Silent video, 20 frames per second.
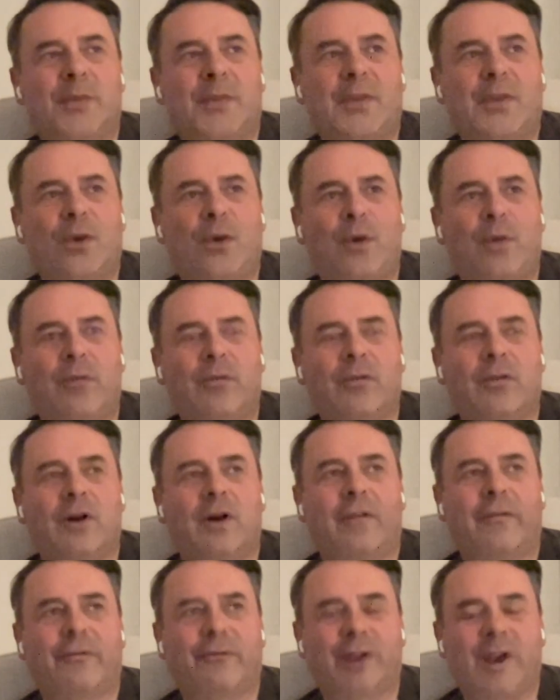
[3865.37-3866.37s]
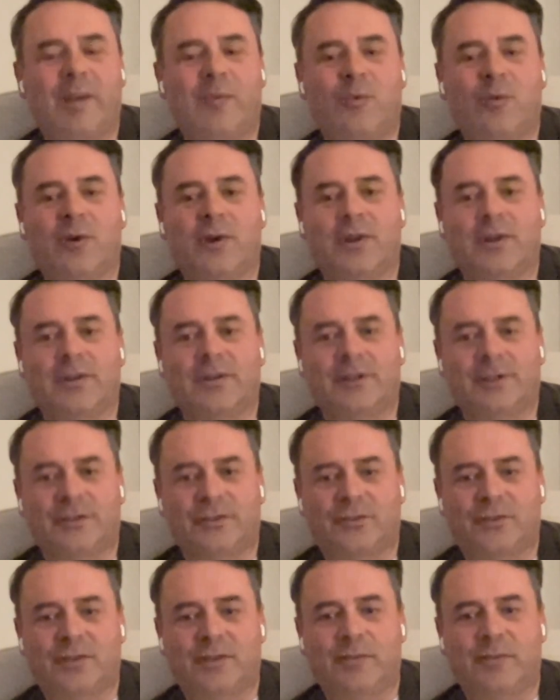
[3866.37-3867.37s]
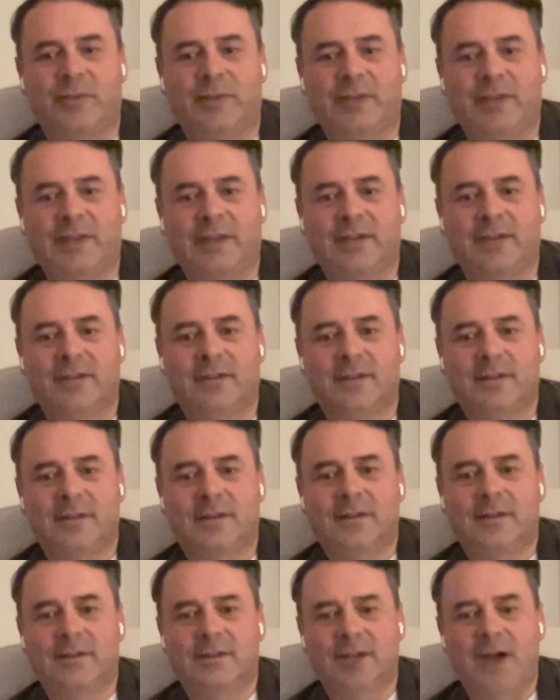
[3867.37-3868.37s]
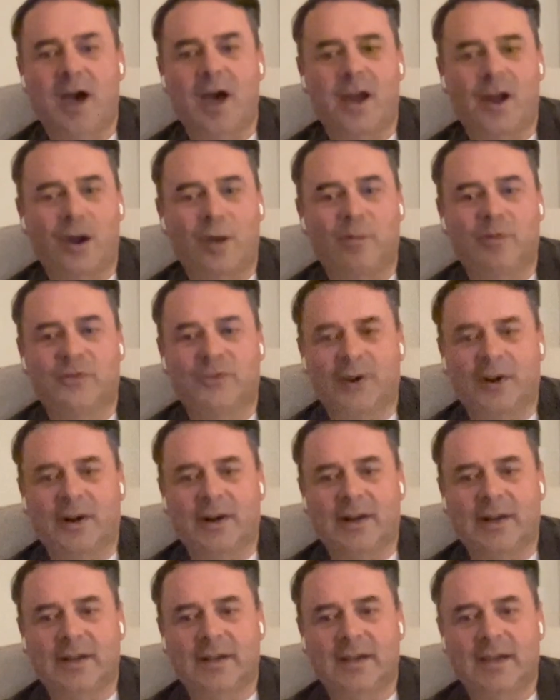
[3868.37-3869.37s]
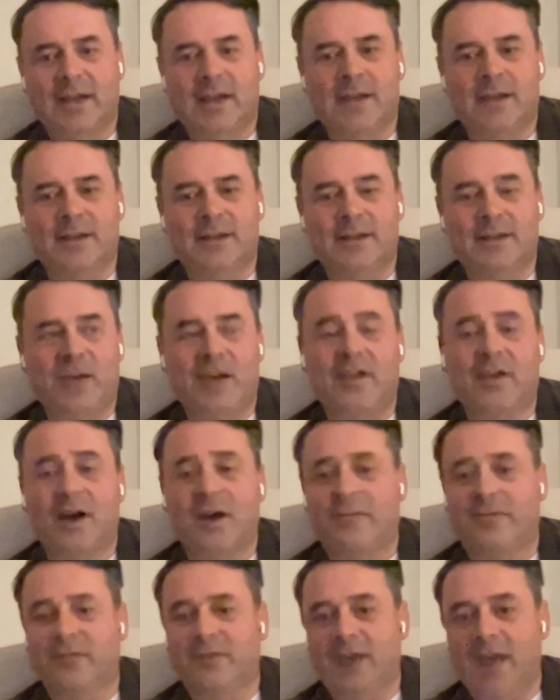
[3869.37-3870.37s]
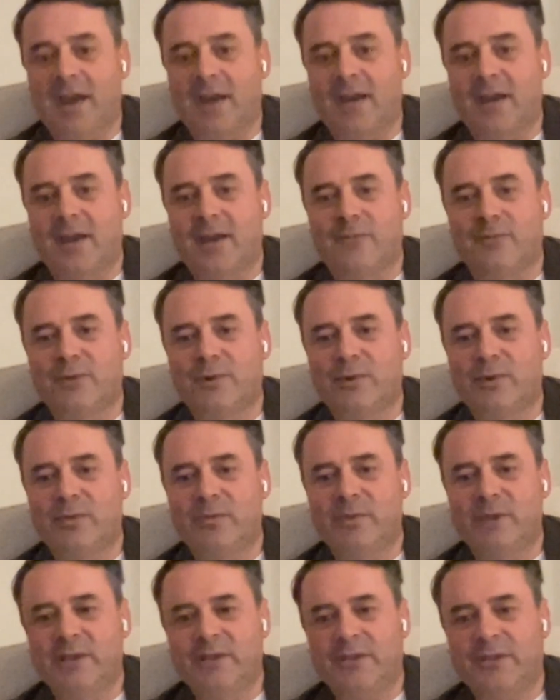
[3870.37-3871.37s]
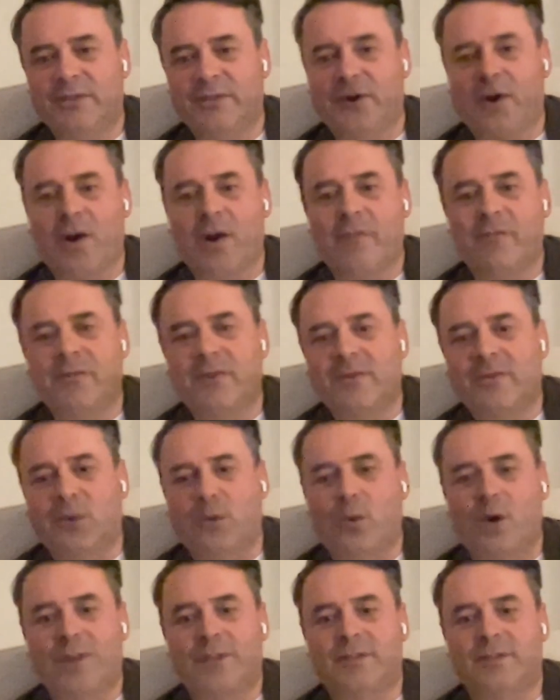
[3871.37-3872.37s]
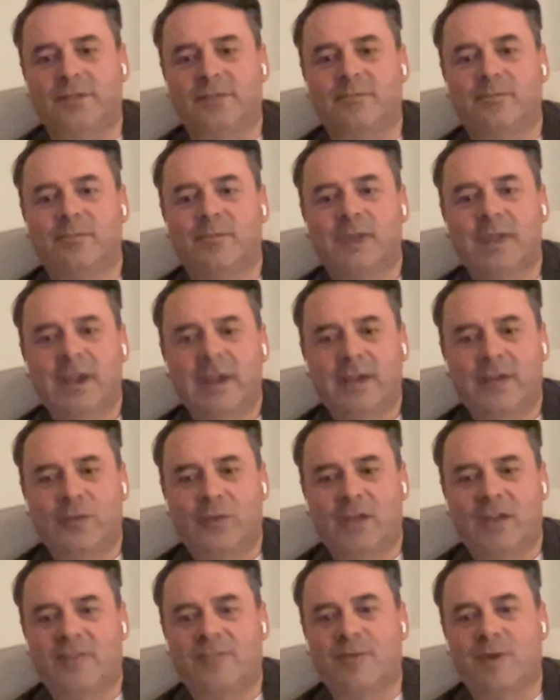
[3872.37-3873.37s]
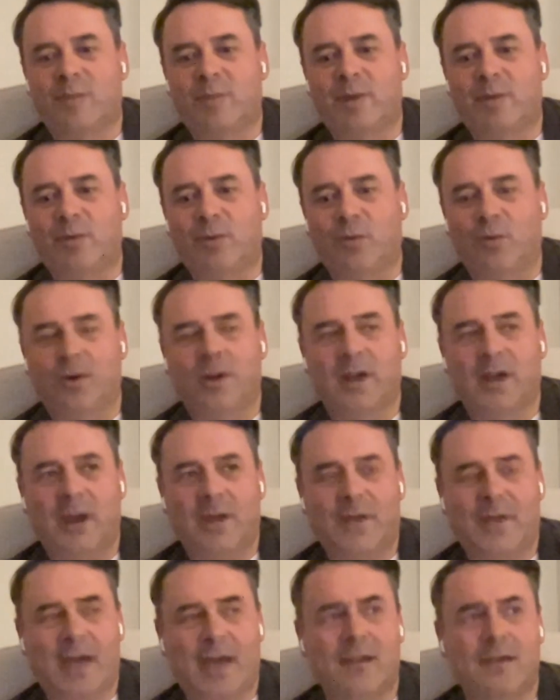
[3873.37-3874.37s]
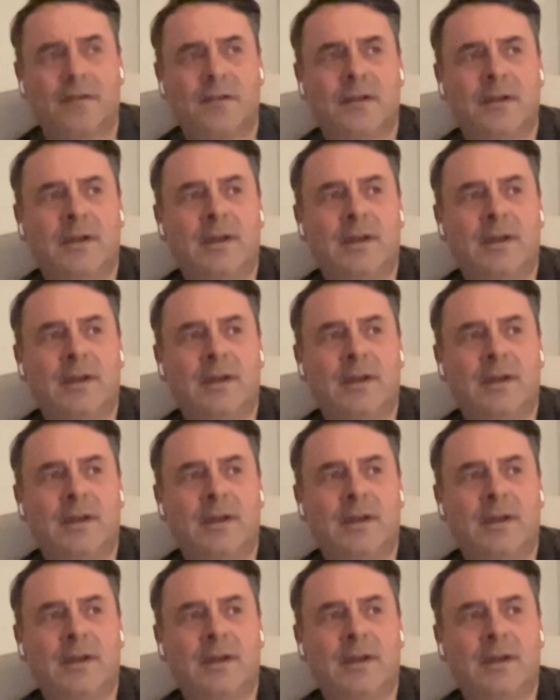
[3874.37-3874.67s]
the overall framework is extremely non-arbitrary. And thank God for that. We wouldn't be this far if it wasn't a lot of smart people working on that.